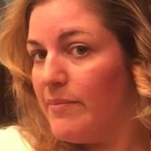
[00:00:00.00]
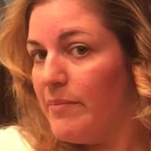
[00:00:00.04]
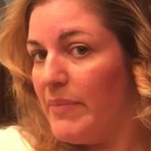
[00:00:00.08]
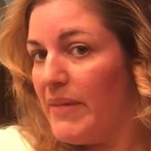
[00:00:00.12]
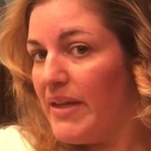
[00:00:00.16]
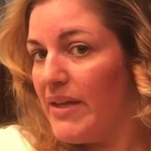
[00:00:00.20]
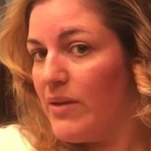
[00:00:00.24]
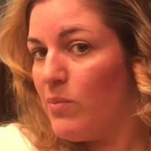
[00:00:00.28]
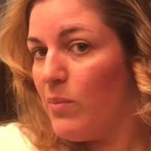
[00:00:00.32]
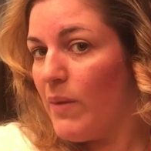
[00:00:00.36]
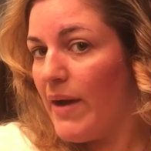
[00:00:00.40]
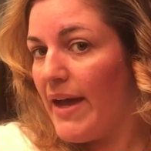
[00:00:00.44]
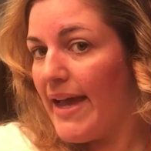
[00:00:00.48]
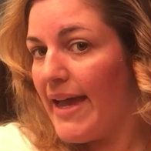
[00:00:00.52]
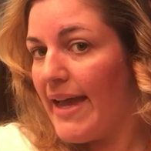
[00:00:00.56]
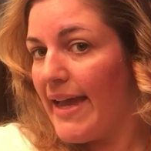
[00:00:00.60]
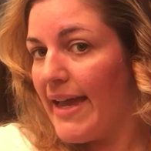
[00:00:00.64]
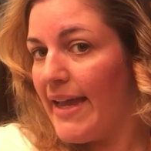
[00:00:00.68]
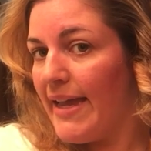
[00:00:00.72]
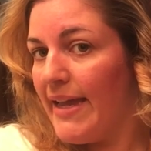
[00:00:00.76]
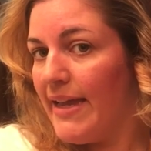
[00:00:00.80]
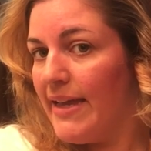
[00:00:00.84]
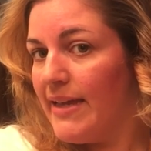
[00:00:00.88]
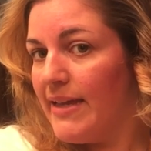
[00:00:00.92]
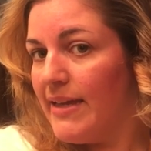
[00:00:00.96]

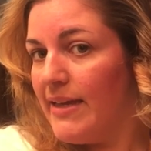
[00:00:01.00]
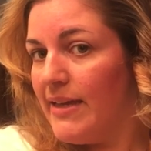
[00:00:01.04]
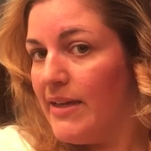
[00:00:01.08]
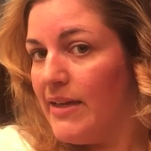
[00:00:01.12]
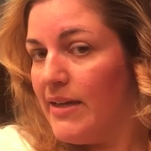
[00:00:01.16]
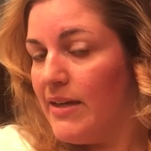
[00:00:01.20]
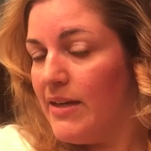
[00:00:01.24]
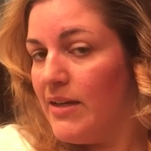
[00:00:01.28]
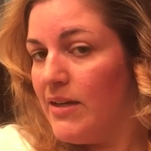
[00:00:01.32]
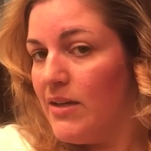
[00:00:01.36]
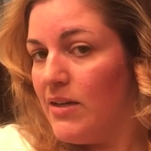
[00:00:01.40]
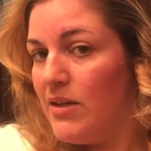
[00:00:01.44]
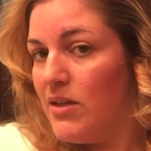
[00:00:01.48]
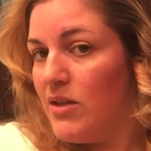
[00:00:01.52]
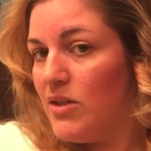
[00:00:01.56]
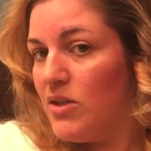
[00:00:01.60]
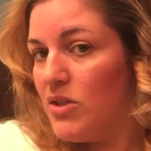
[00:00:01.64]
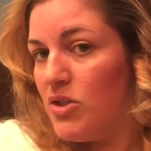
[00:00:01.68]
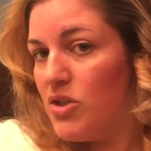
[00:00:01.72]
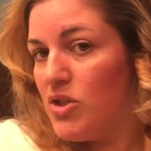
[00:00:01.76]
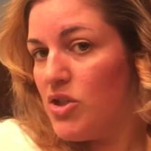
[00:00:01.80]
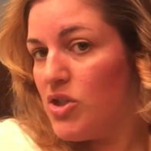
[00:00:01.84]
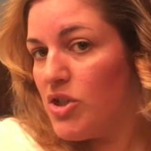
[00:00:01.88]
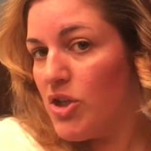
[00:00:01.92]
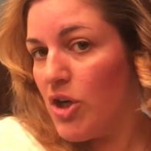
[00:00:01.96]
midway,
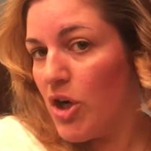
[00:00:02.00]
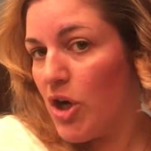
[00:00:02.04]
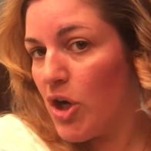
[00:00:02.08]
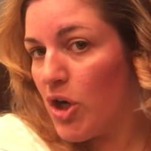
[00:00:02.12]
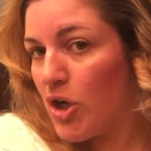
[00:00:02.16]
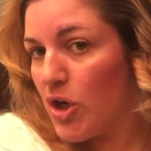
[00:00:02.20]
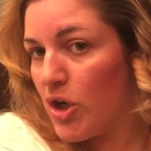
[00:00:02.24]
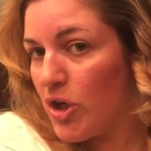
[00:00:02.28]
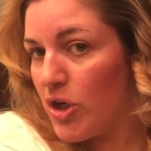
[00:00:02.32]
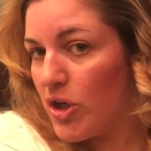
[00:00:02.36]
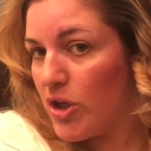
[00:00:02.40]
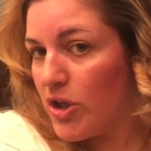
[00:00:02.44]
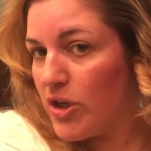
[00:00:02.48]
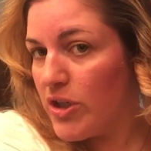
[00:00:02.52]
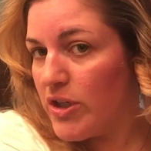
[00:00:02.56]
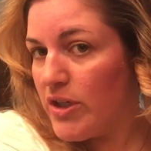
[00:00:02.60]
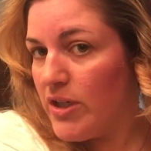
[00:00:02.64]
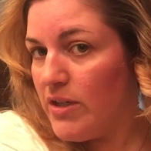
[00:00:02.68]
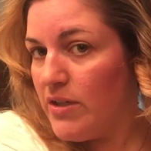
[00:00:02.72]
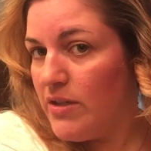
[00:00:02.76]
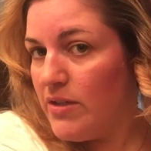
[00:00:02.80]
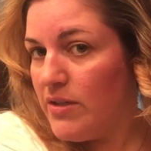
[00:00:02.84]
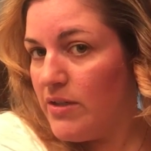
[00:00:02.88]
turn,